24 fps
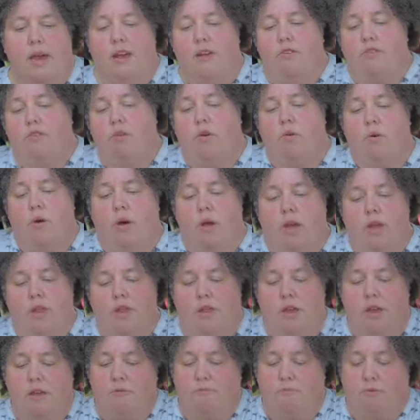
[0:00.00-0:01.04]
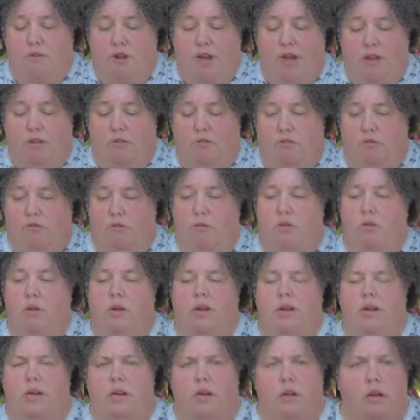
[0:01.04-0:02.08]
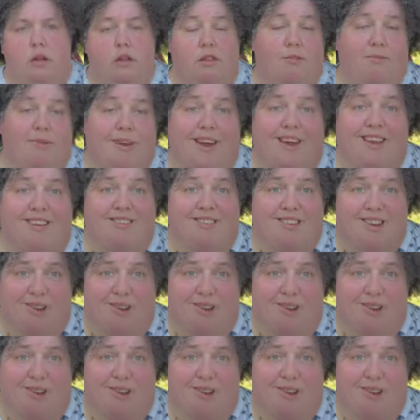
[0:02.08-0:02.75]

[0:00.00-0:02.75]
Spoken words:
So this particular tool, to be honest,